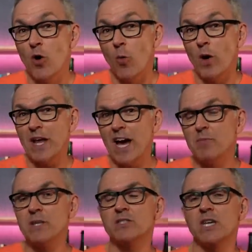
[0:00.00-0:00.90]
one I
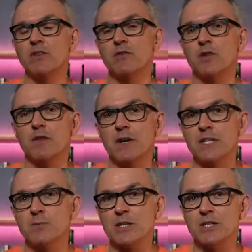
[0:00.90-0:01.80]
have been saving for a very
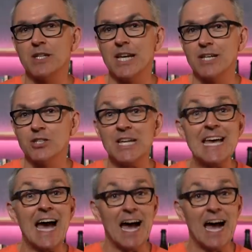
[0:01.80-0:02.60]
special occasion.